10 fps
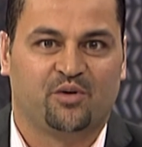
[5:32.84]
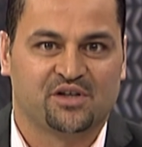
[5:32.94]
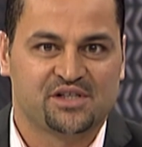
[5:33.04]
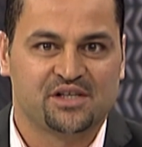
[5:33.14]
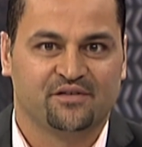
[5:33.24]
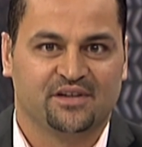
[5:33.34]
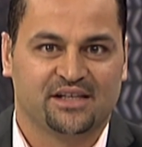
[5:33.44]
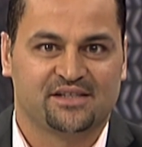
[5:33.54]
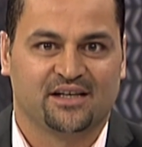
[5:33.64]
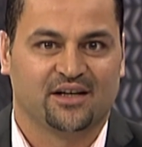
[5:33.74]
positive, and
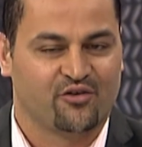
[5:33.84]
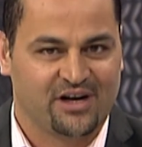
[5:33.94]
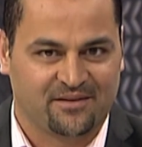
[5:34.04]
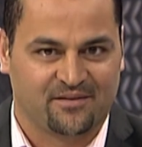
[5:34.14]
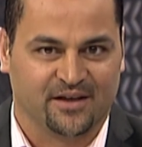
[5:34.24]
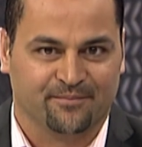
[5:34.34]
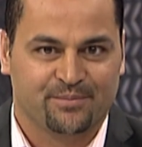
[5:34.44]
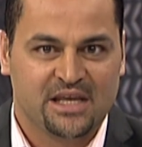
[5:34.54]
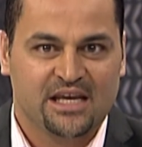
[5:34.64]
that's a great thing.